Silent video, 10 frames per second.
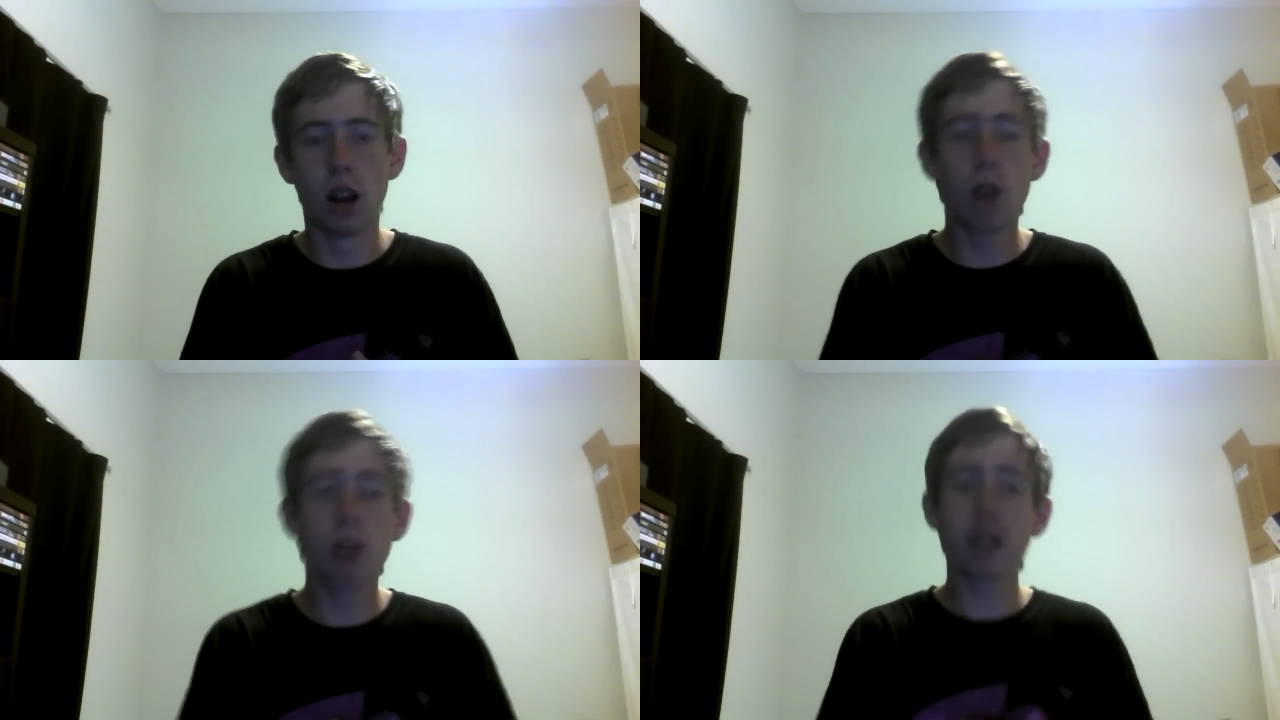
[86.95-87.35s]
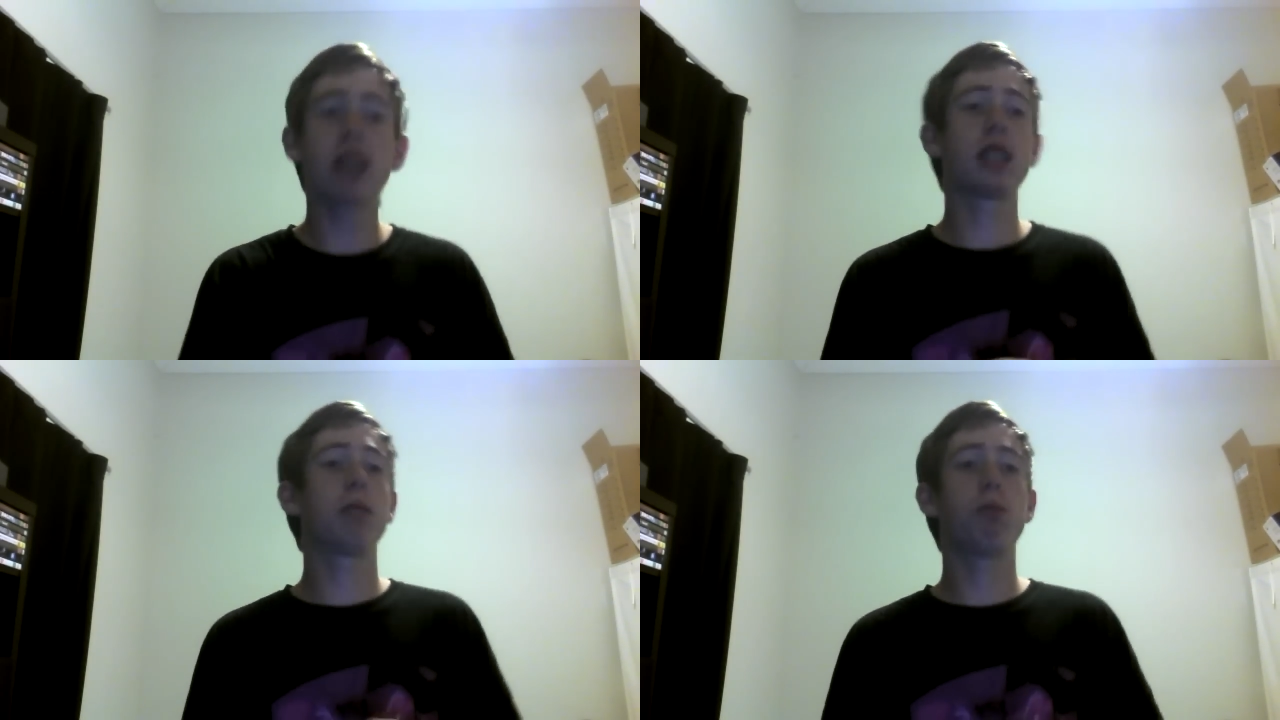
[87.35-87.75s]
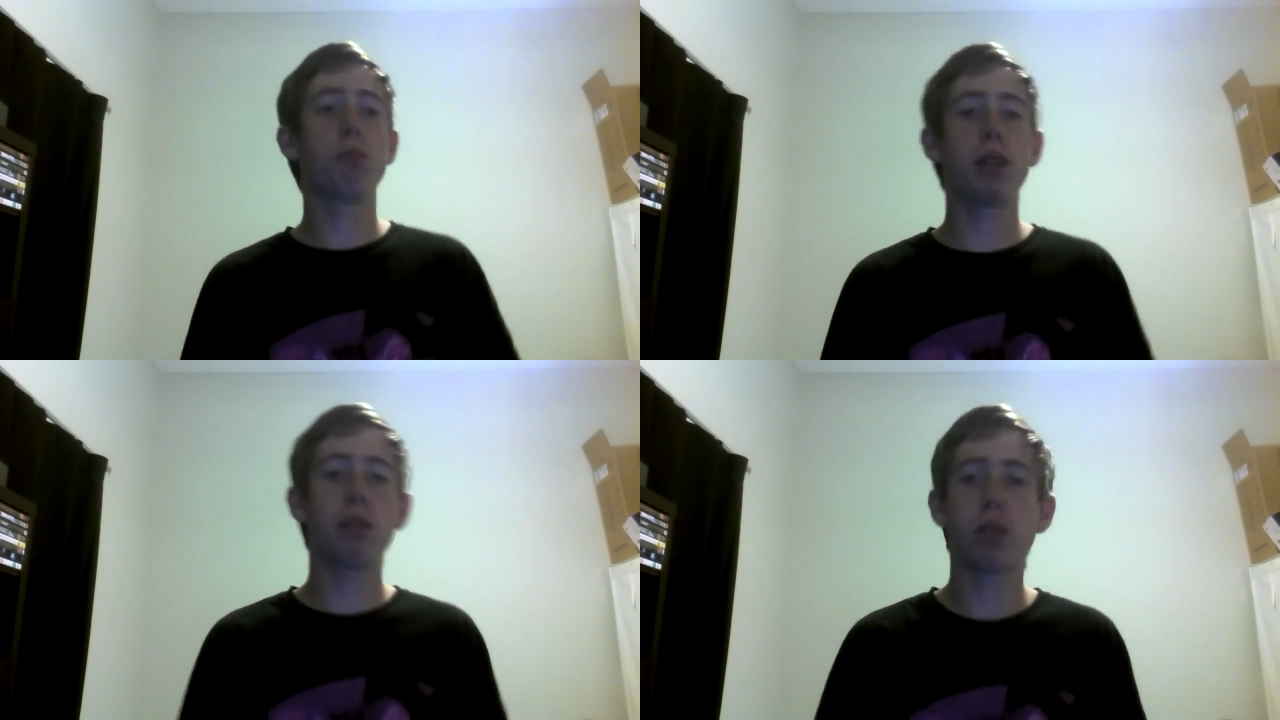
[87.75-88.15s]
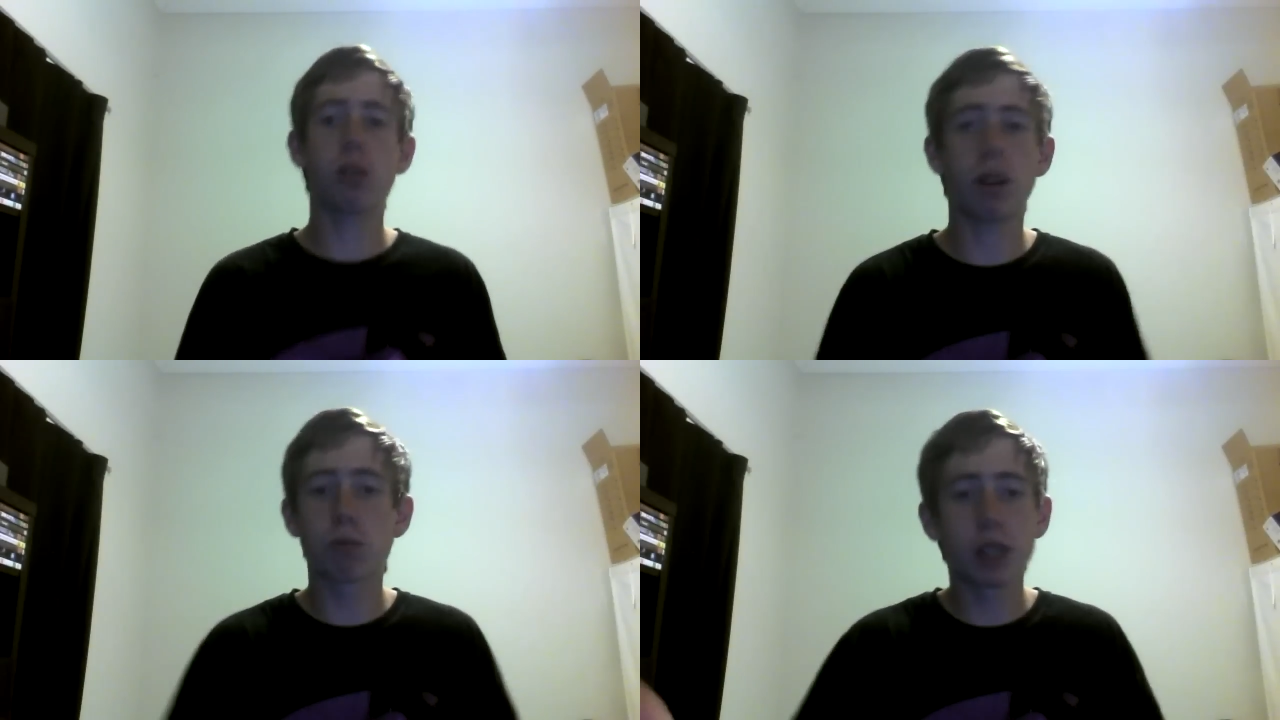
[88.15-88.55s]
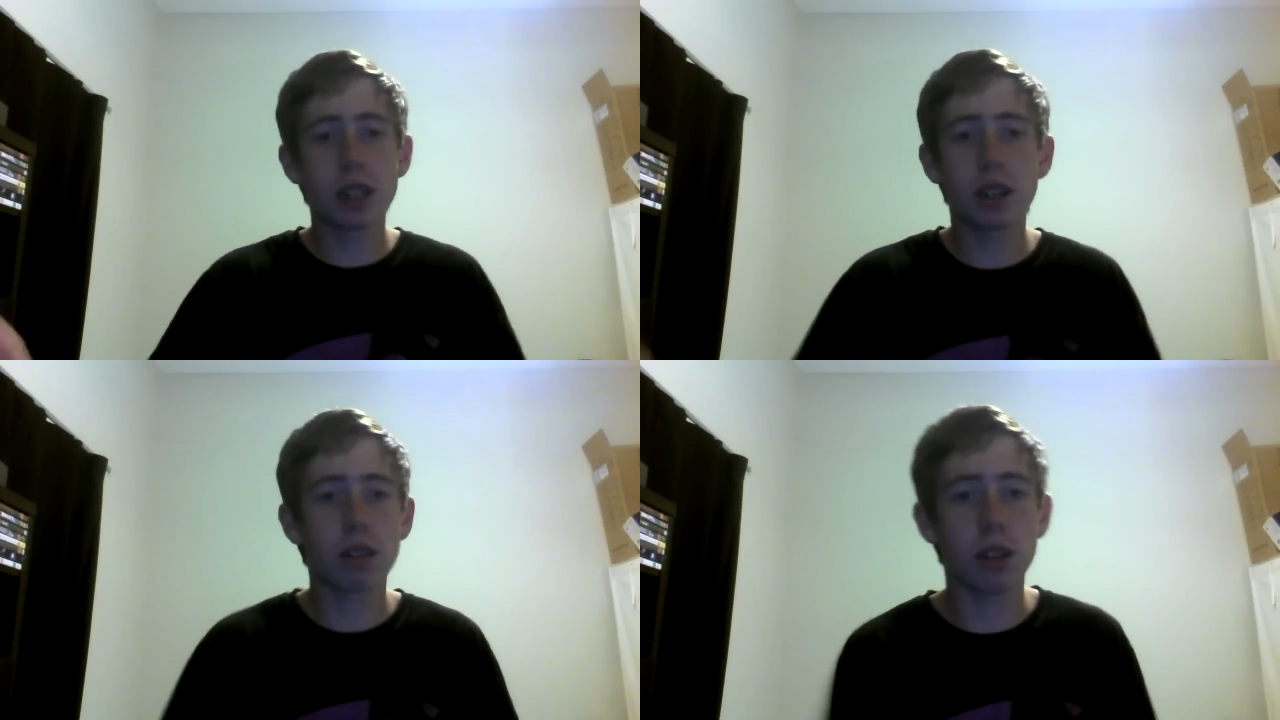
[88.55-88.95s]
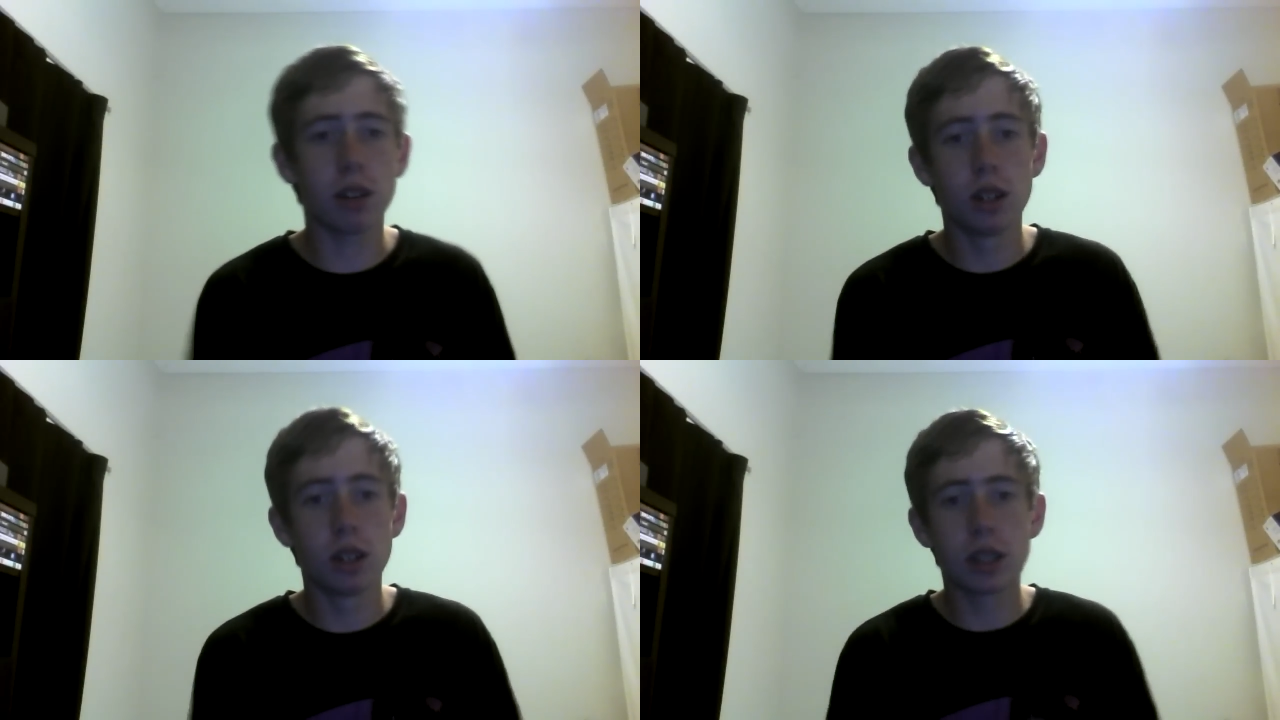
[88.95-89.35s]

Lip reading: I want to get somewhere being a model. I really don't know.